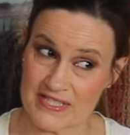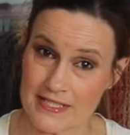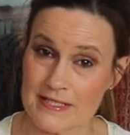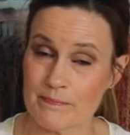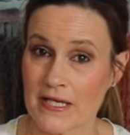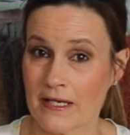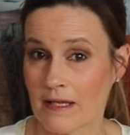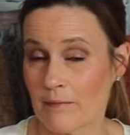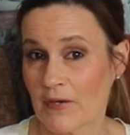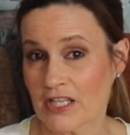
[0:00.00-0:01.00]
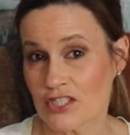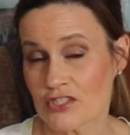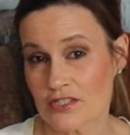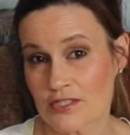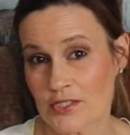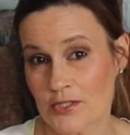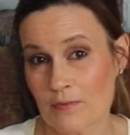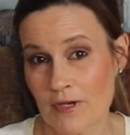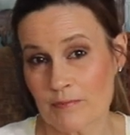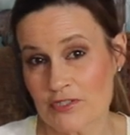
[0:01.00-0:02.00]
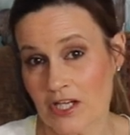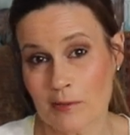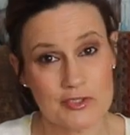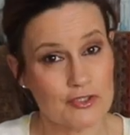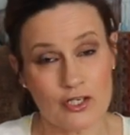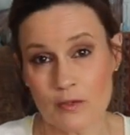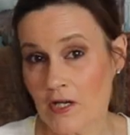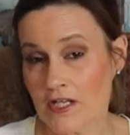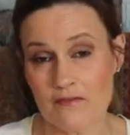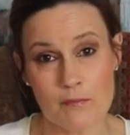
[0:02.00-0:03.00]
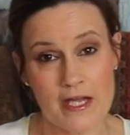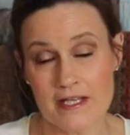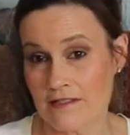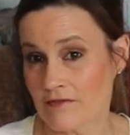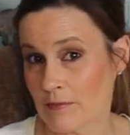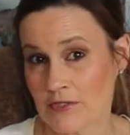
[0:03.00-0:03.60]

since been banished to my pajama drawer. Wear them for bed, and they're